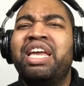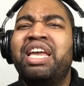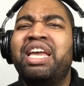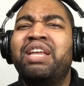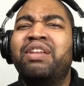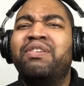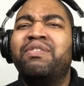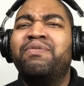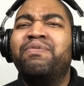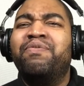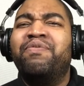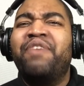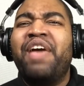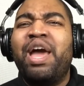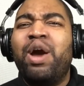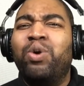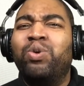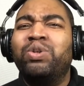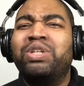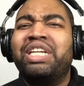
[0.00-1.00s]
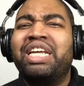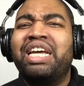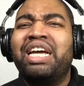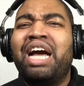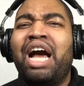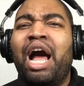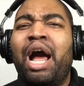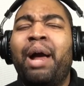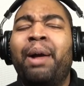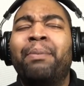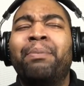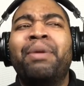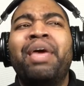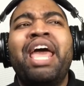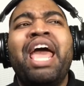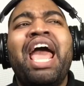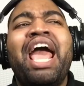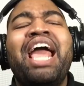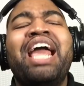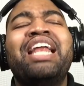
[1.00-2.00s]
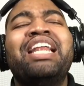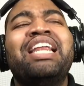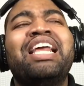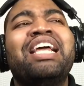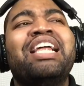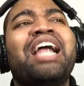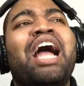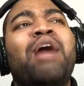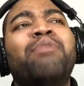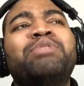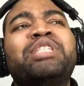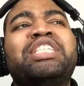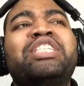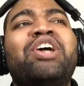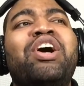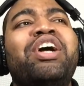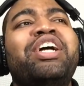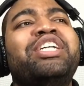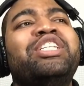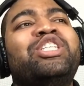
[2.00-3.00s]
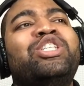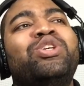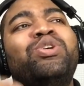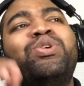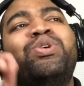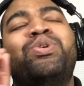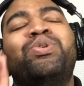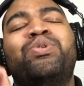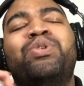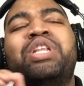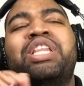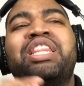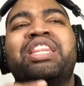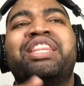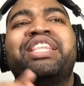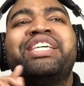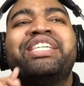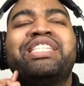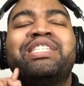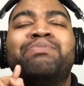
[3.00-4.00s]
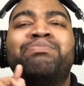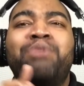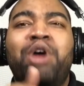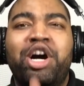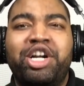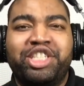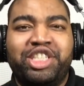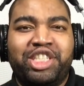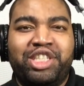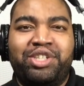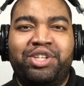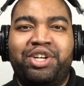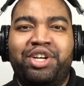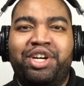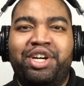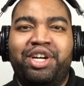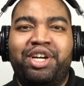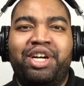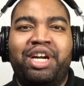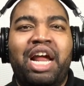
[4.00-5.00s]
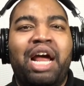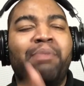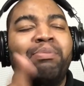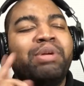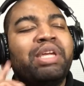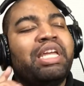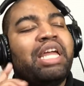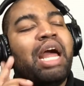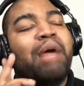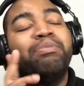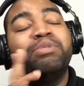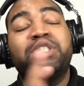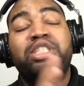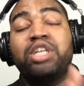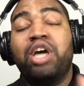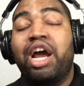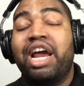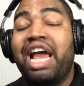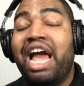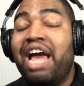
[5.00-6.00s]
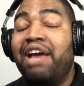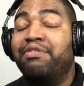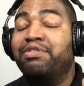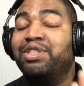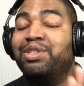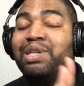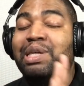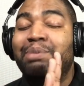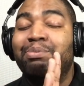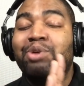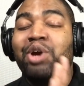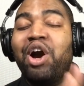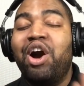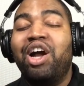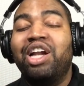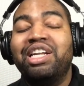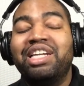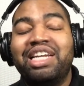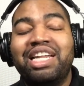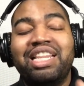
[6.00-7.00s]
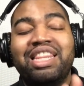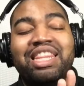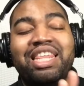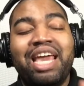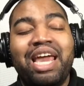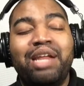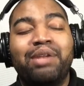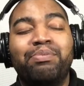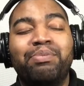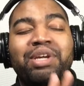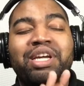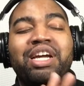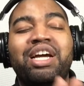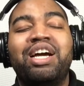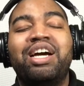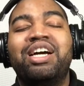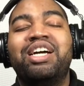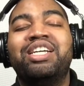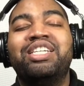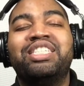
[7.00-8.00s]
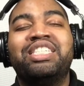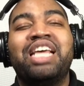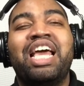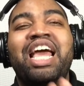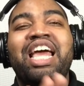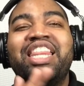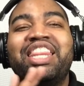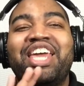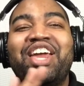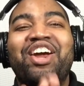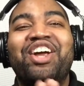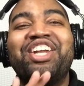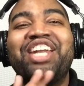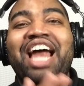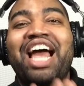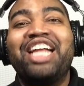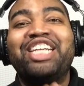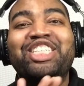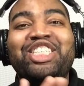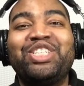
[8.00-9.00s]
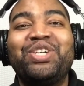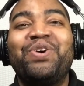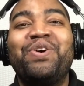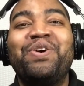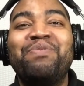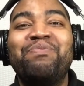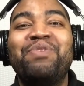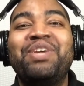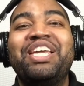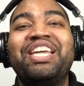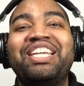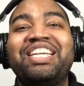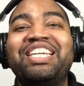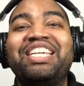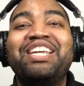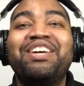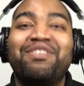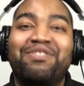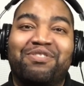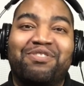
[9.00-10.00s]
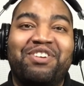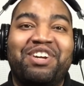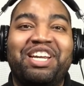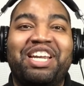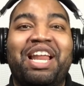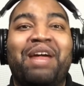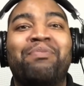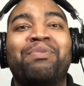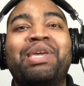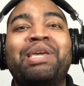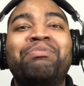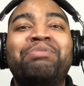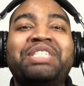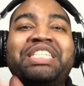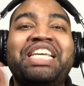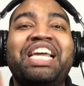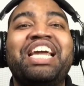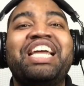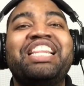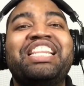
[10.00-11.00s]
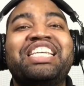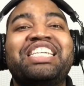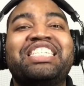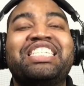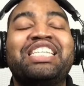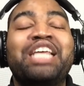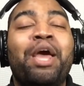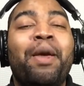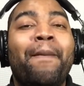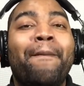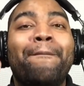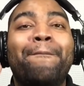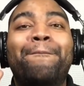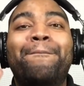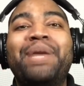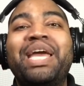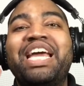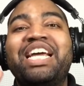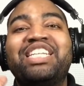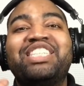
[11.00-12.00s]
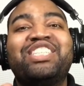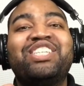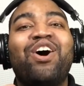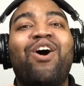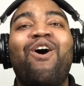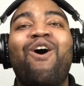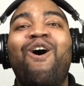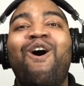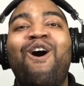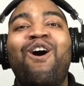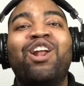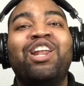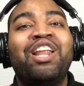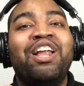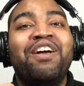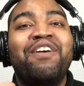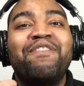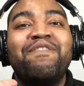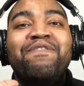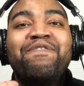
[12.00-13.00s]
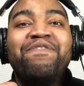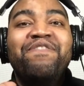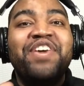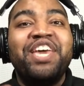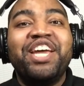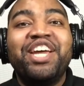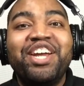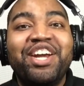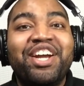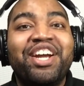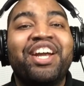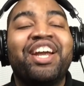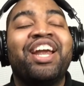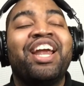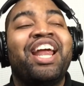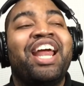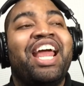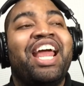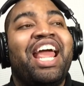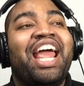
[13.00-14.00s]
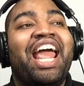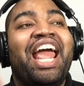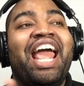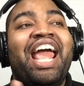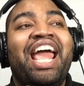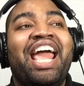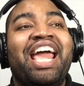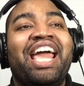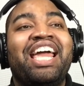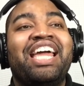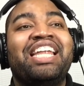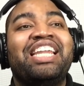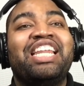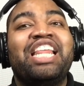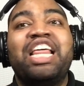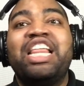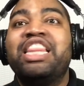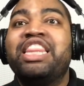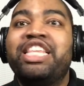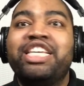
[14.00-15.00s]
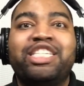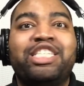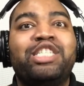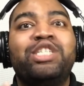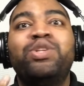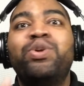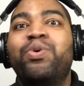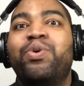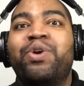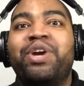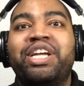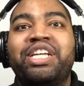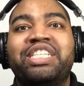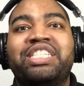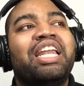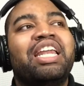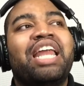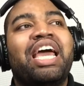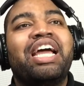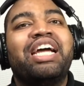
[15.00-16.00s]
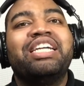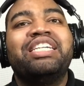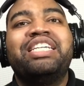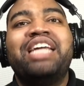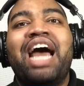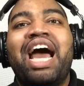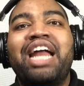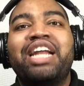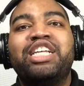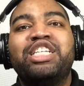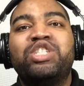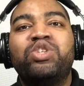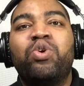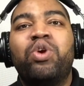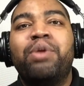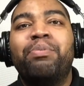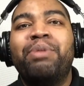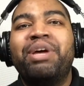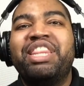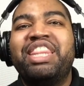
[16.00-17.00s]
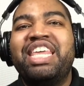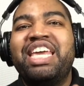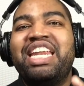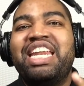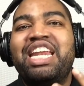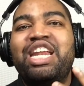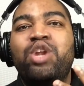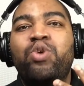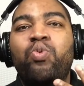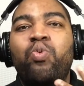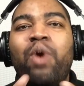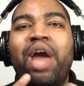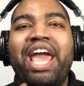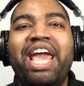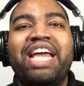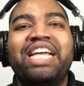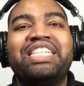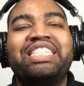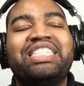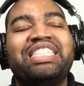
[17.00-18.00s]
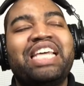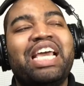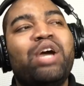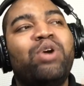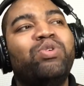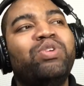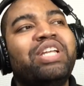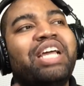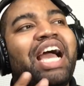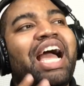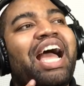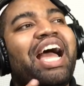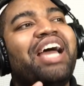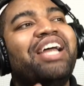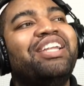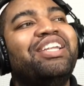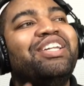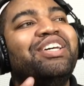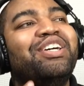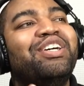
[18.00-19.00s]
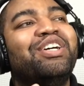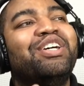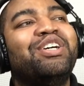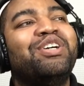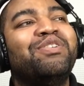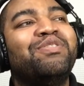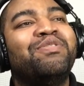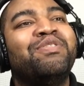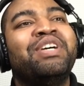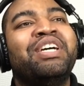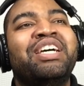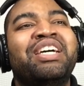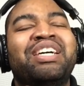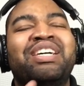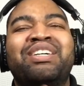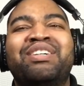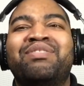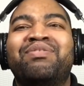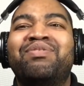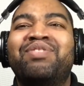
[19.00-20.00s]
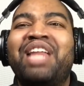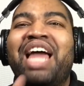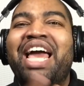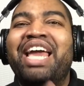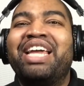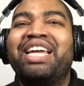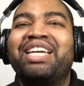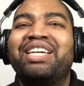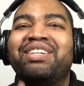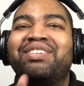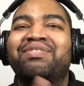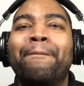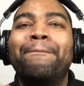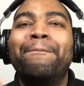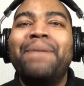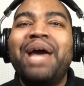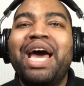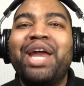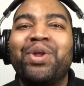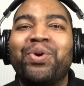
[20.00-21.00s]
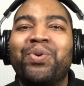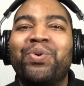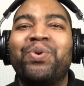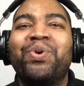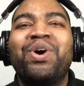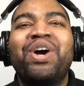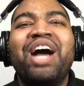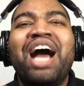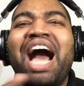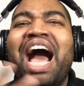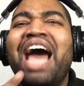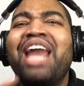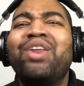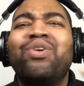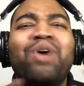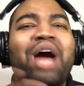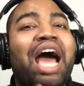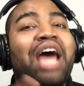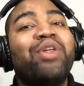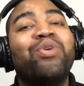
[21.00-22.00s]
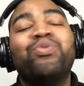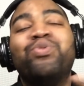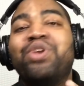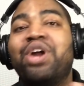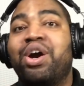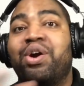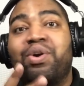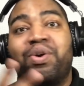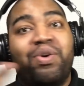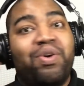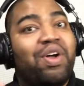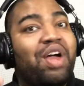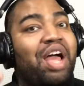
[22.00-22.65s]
it felt. Um, and I'm starting to, this monster I'm I'm sorry, I have to keep calling it that because they are not showing me different. I'm keep seeing this big tall figure and this noise like a dinosaur, but then in a way it sound kind of like metal. I don't I don't know,